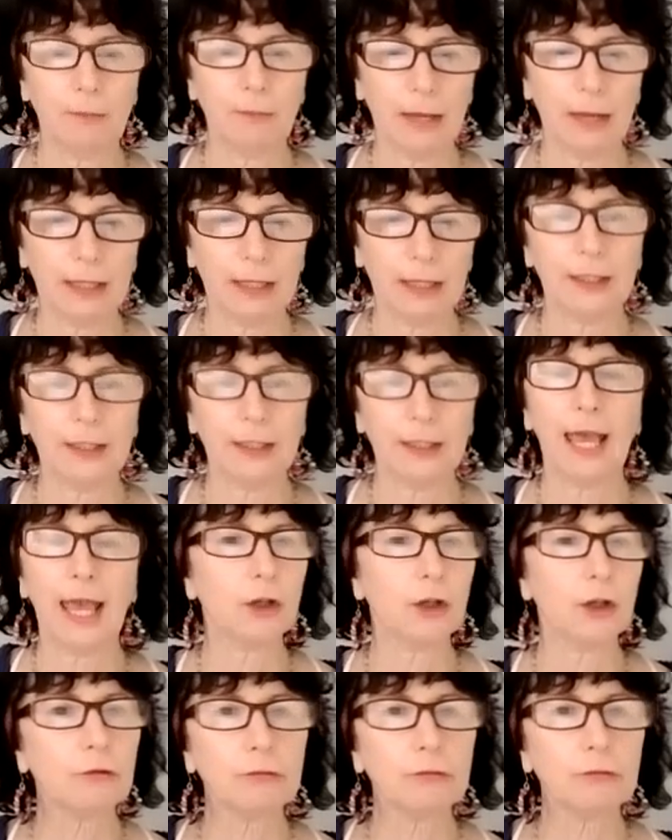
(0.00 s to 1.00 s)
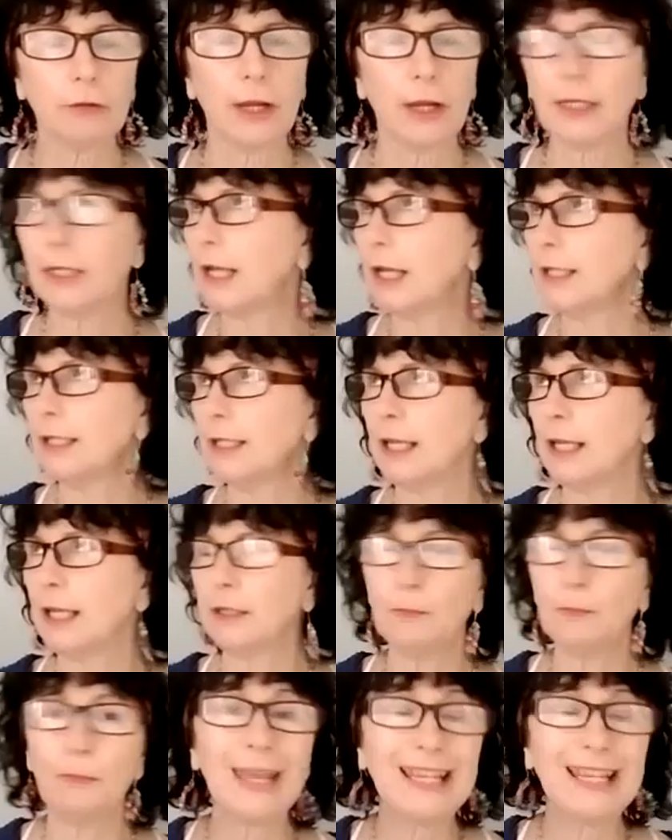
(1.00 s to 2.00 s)
and an
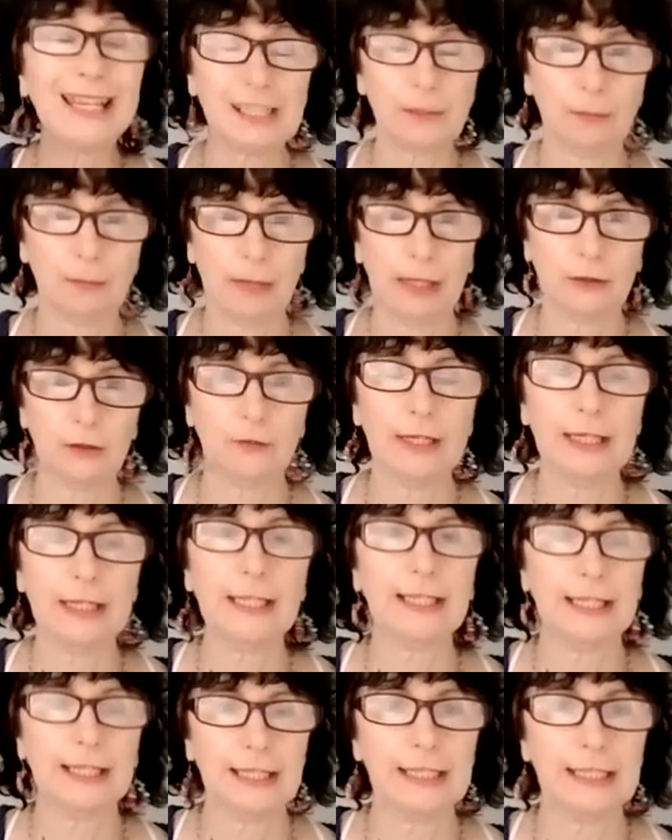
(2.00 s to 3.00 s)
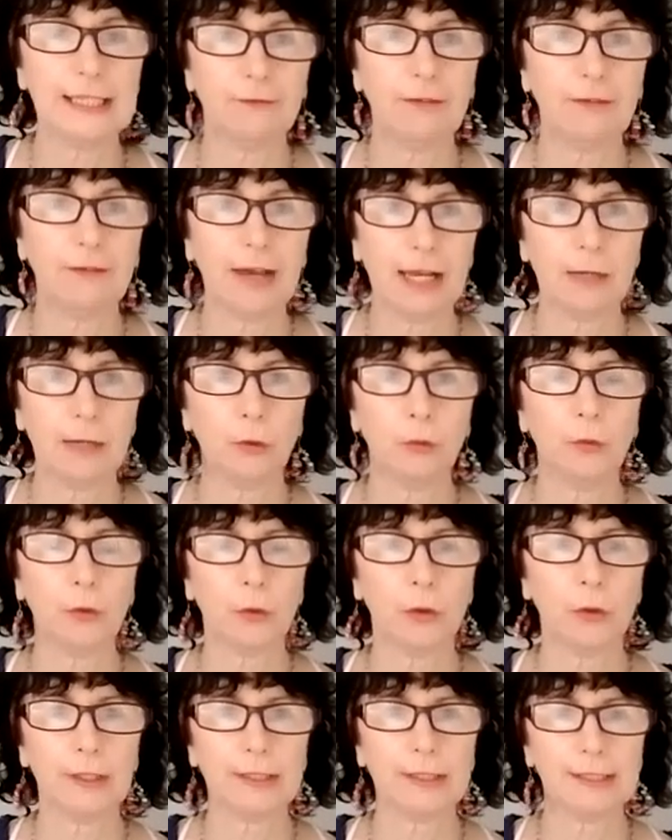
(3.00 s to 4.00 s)
immense amount of healing is available
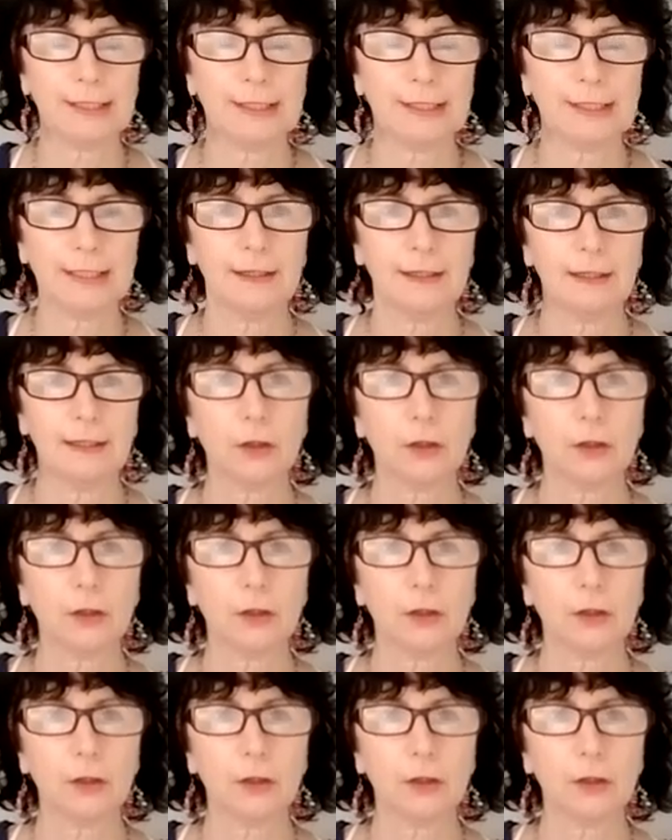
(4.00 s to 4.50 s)
for us